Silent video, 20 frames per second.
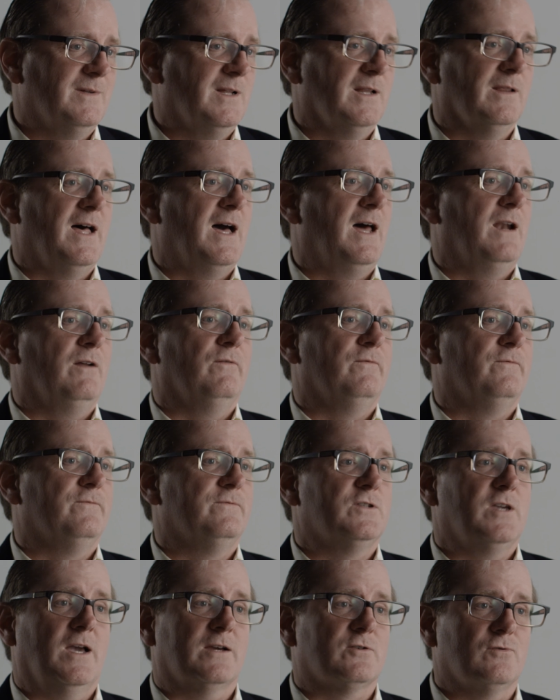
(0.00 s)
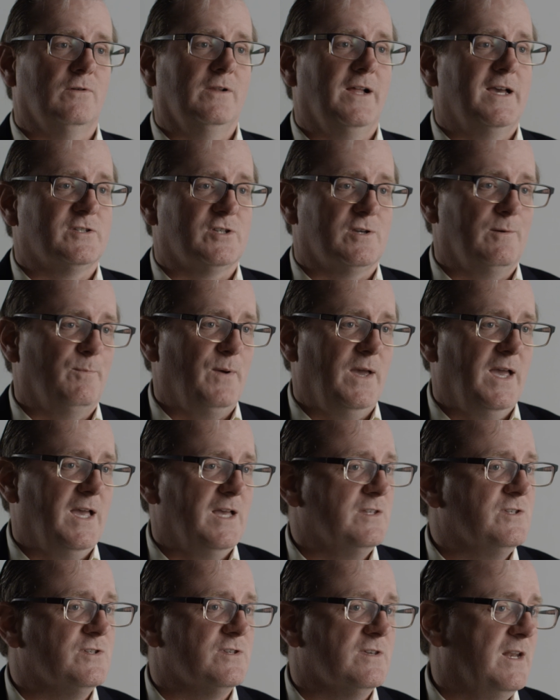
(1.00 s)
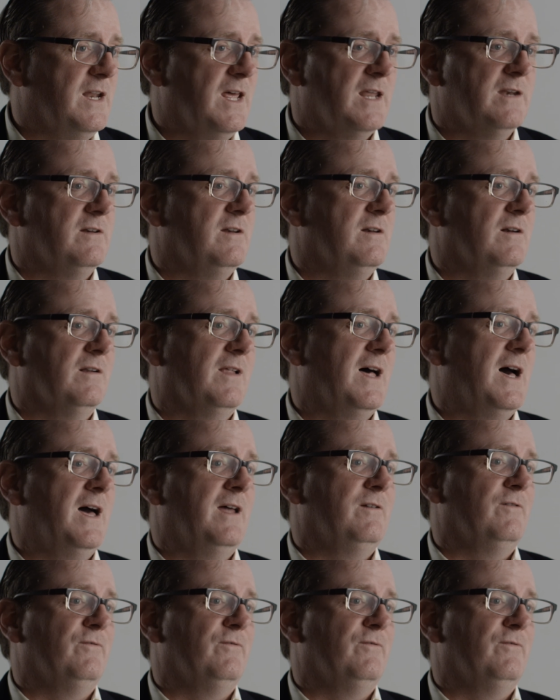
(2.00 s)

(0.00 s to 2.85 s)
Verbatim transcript: a lot of sexual escapades that ended in a lot